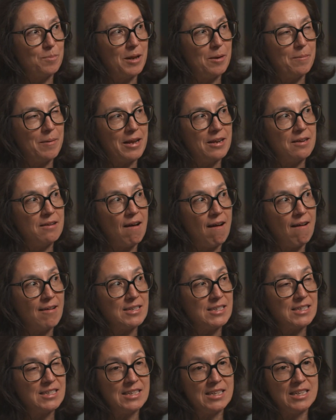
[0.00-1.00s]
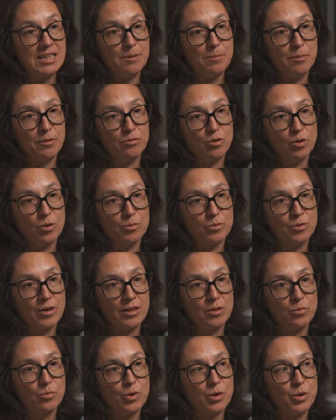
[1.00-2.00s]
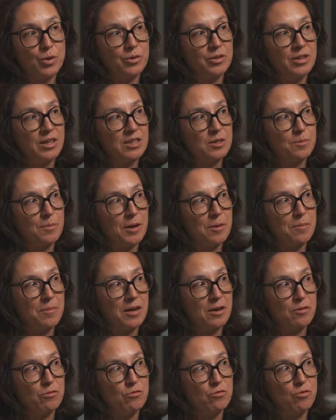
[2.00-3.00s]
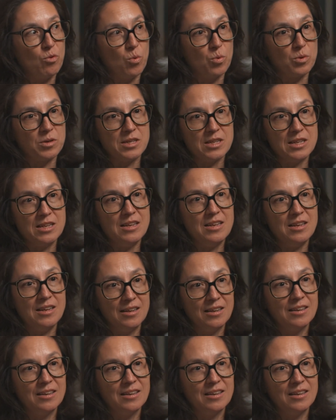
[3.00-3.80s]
been about 90 performed around the world, and there's been about 40